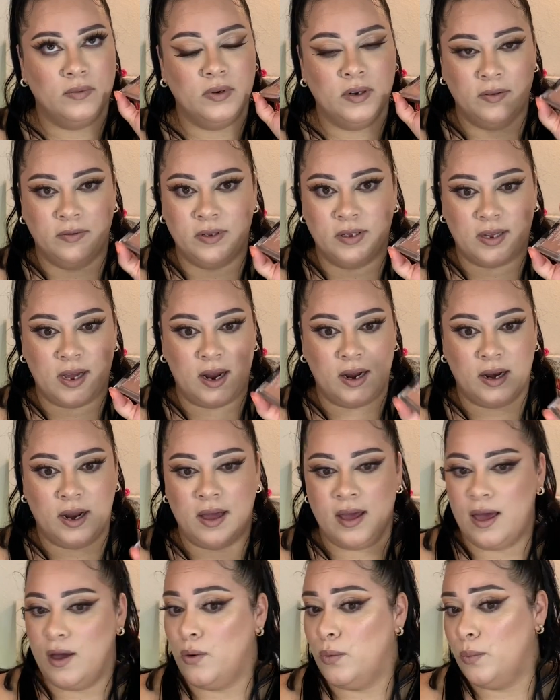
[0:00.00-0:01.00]
this
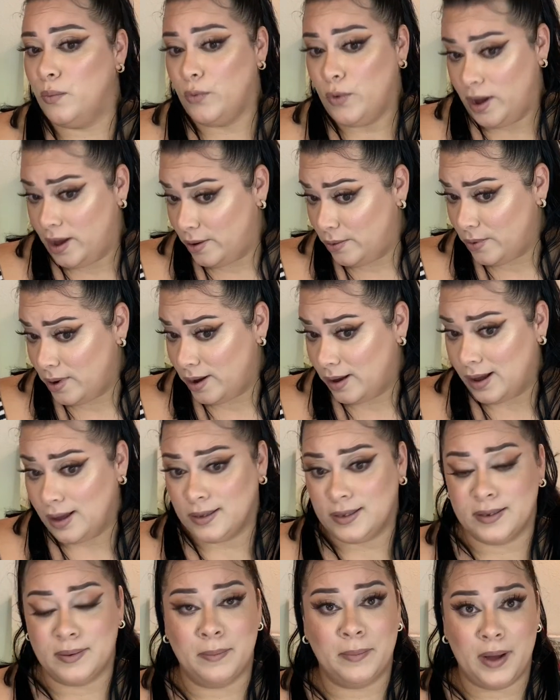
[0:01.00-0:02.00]
highlight, and Wet n Wild has
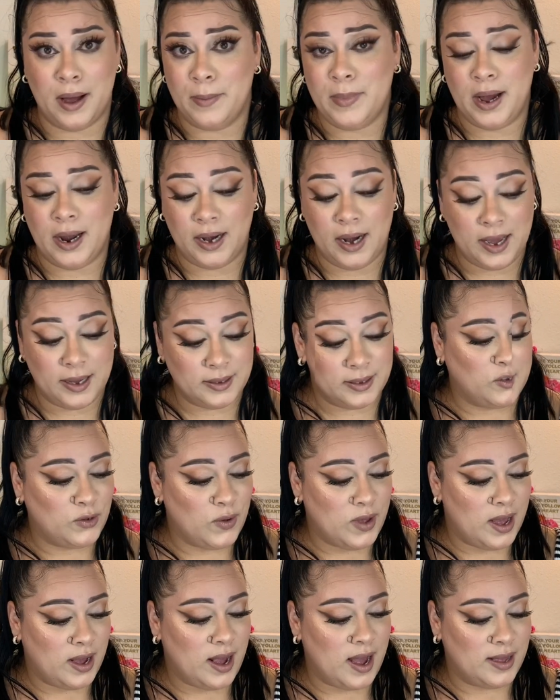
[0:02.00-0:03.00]
some bomb highlights. So
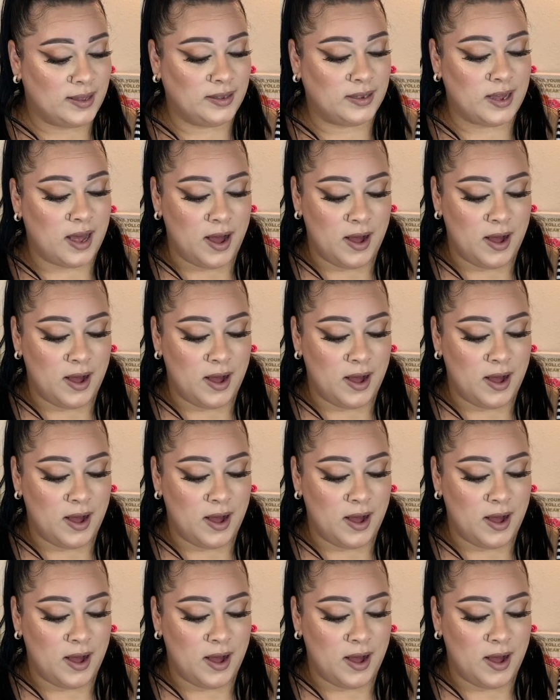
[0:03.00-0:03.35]
yeah, guys,